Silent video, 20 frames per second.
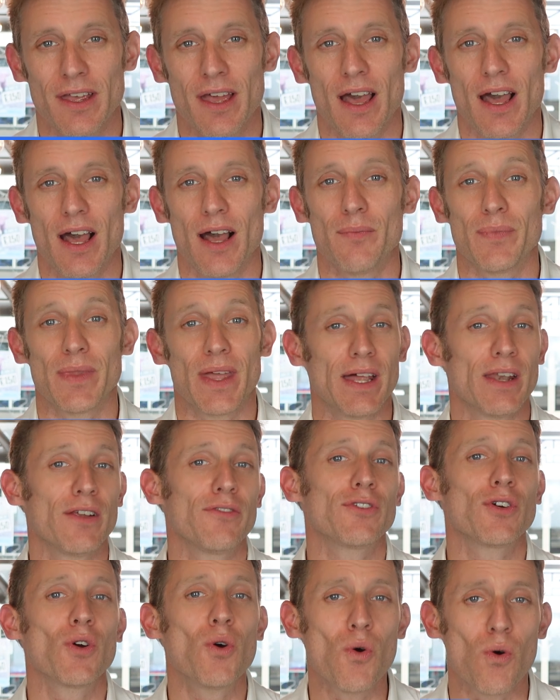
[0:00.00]
And
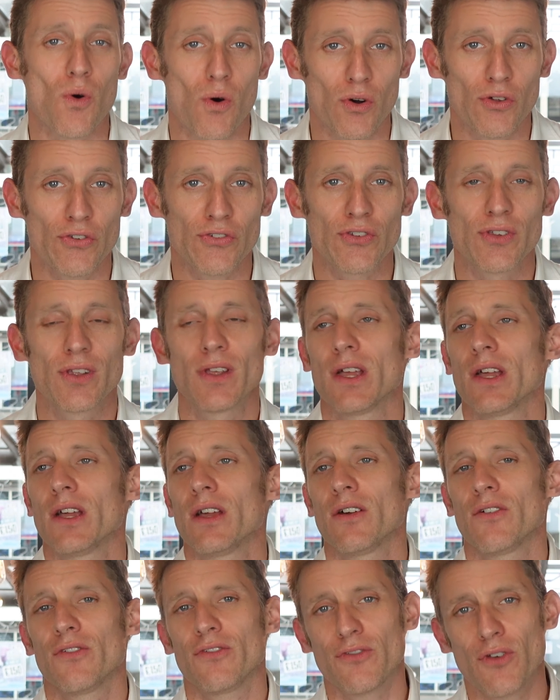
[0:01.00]
of course,
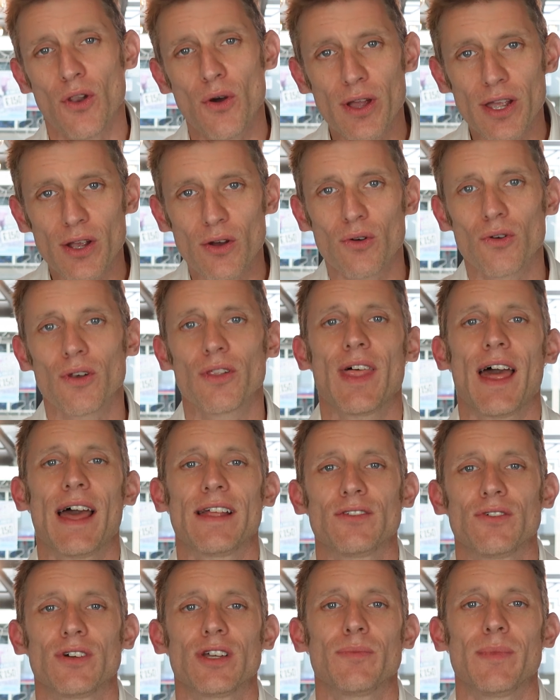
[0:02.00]
flowing all of
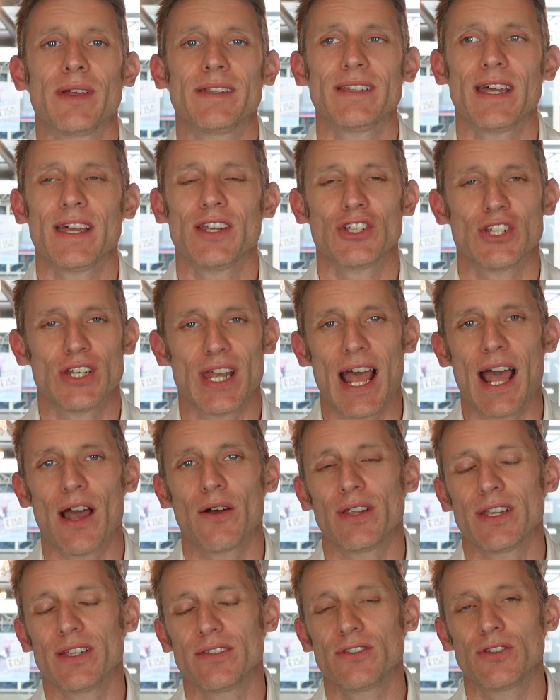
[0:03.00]
that documentation
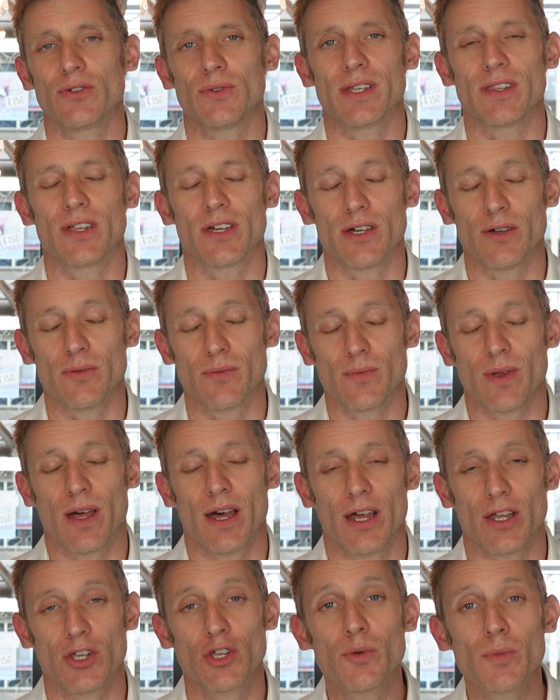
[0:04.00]
out into either
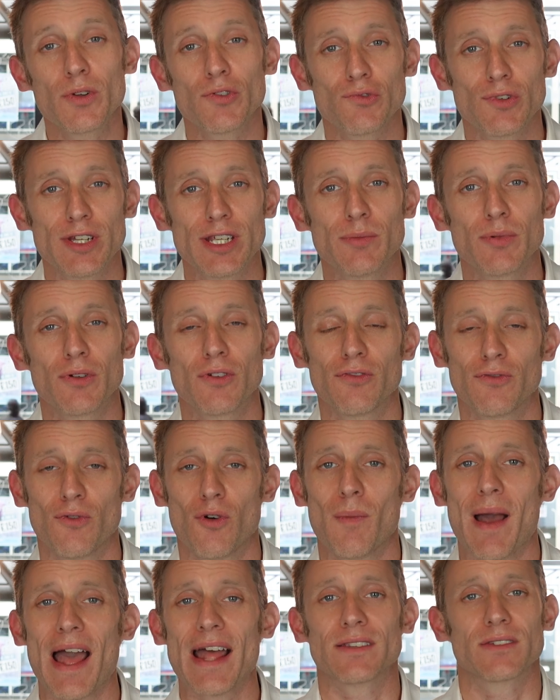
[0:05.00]
a human-readable
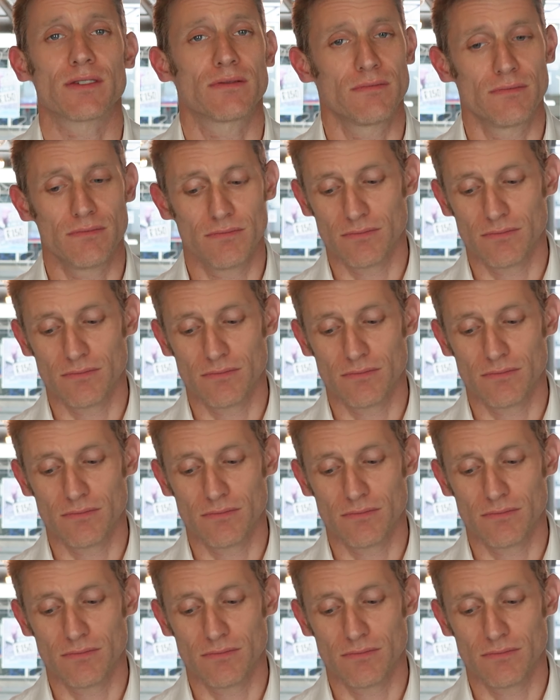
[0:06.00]
format,